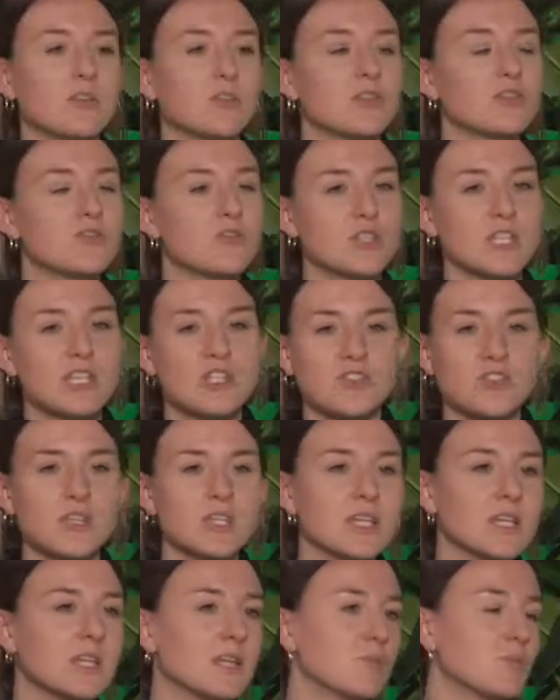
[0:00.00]
you know,
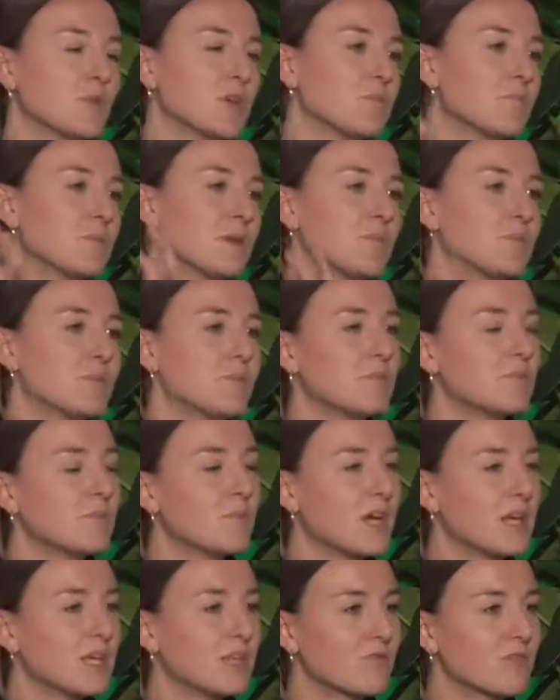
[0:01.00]
traditionally we've been
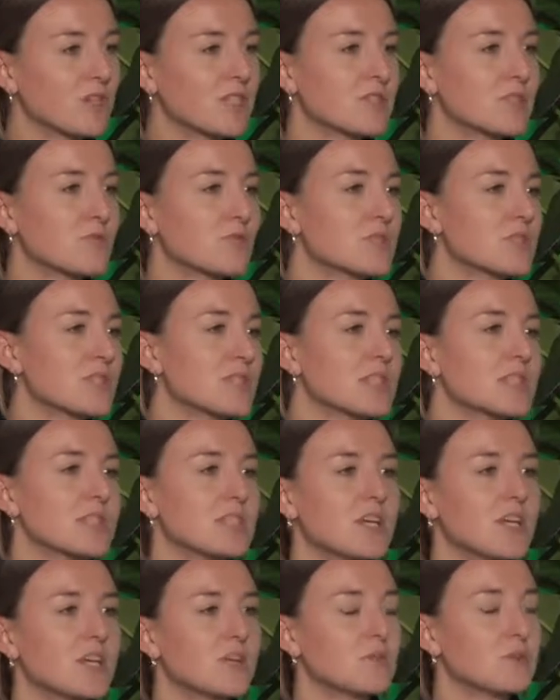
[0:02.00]
mining resources,
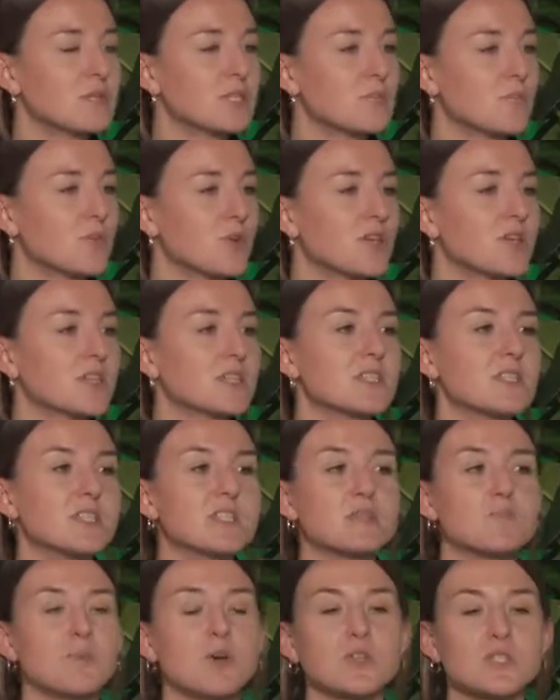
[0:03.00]
turning them into products
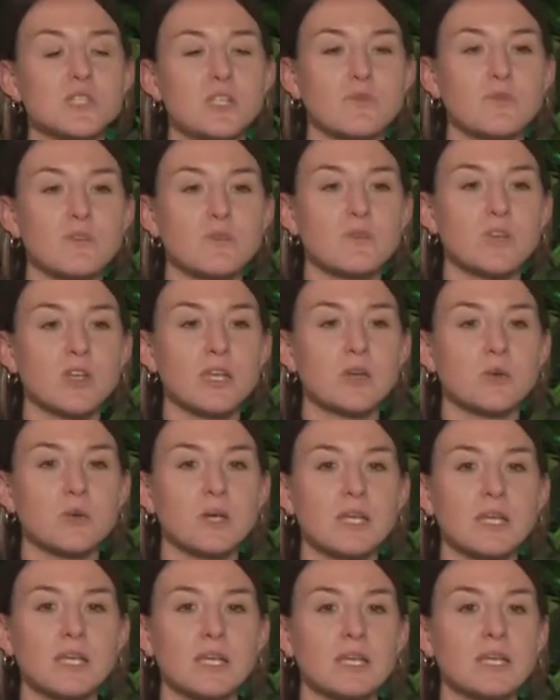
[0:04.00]
and disposing of them really
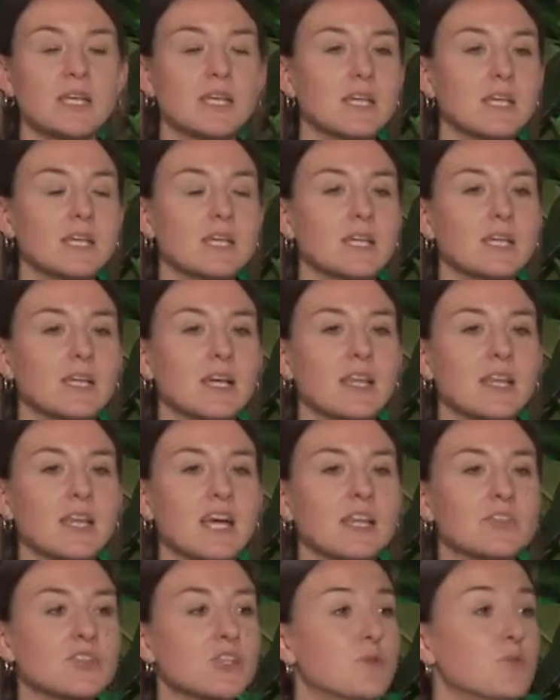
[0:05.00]
quickly, and
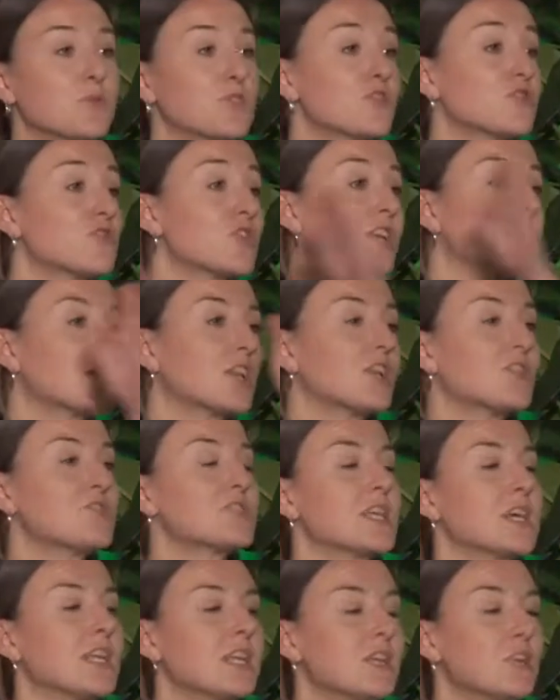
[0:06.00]
that actually we're just trying to
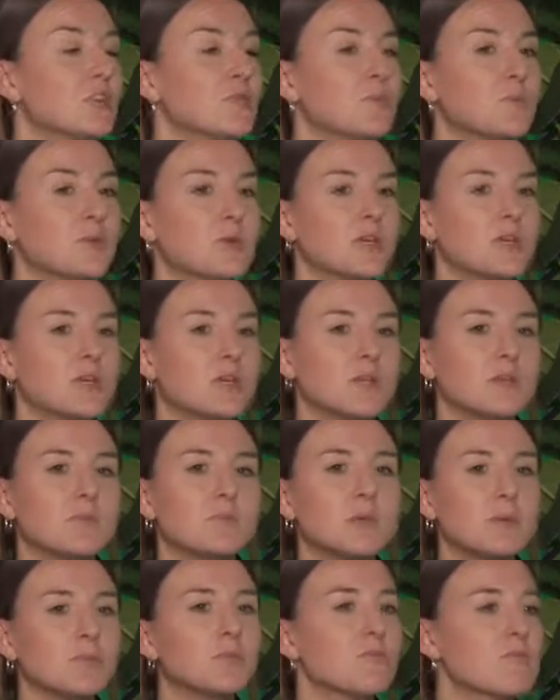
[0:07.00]
close that loop,
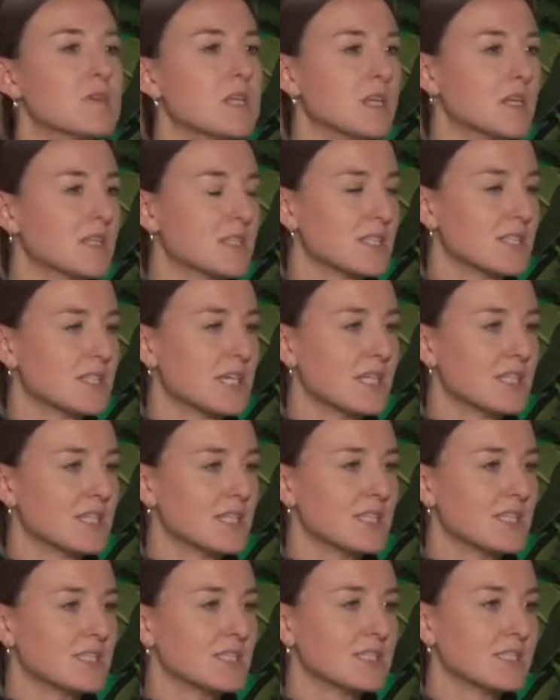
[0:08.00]
people really
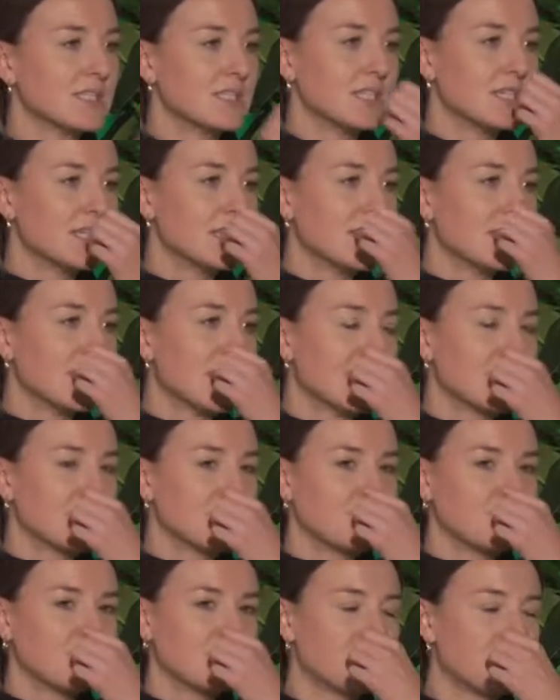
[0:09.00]
understand it.
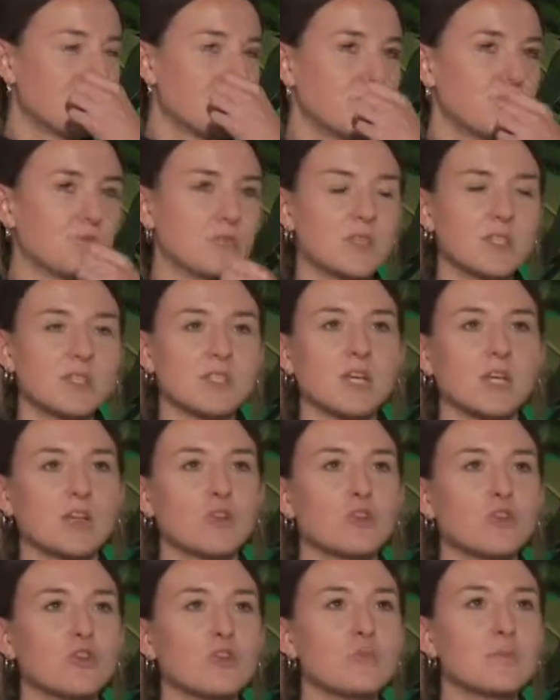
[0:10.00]
And the
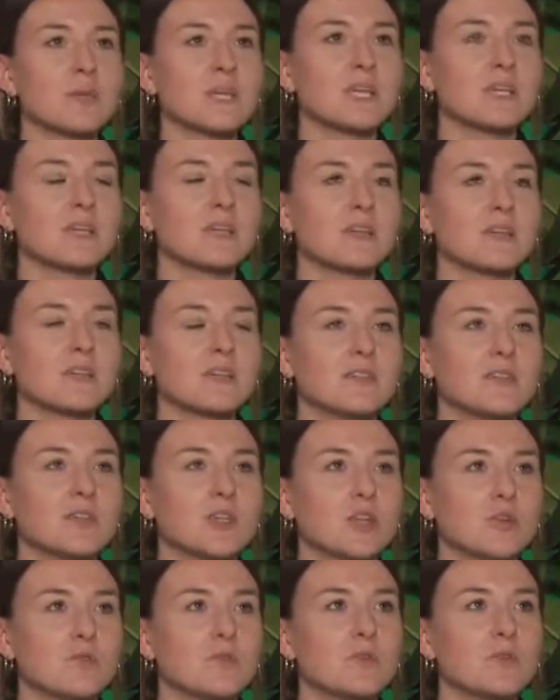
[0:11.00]
circular economy,
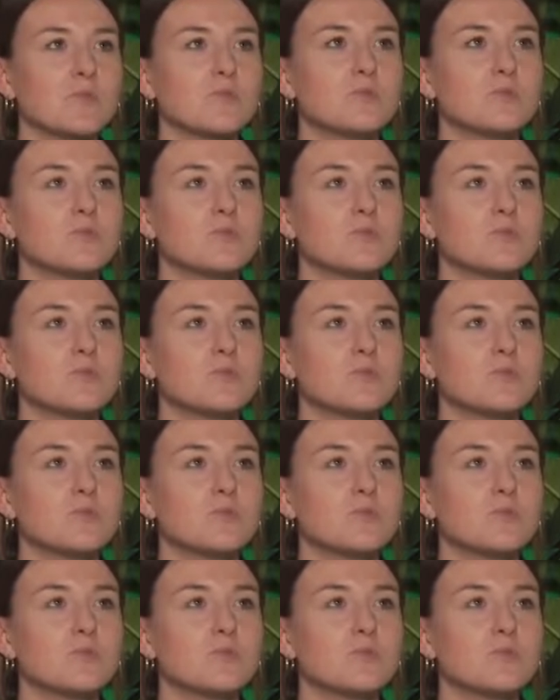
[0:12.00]
you know,